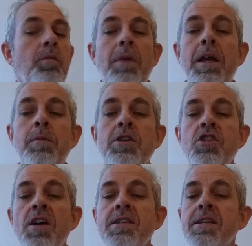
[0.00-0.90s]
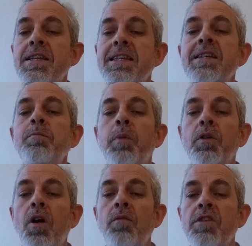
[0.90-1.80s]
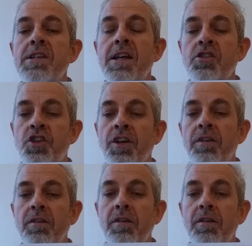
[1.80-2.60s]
Maybe just a simple conversation.